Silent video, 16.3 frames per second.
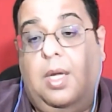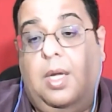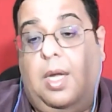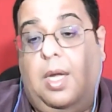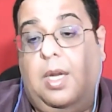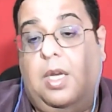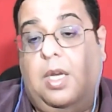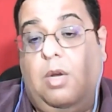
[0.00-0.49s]

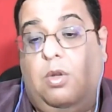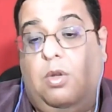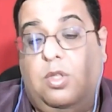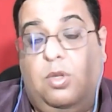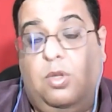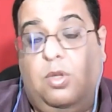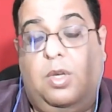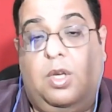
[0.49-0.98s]
And it
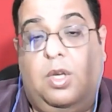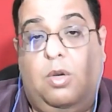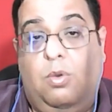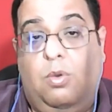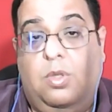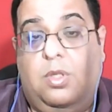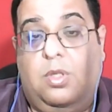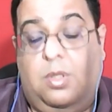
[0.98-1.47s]
also
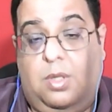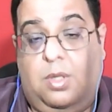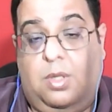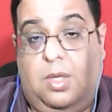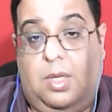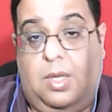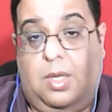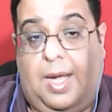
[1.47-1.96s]
includes,
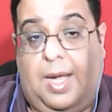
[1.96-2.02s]
uh,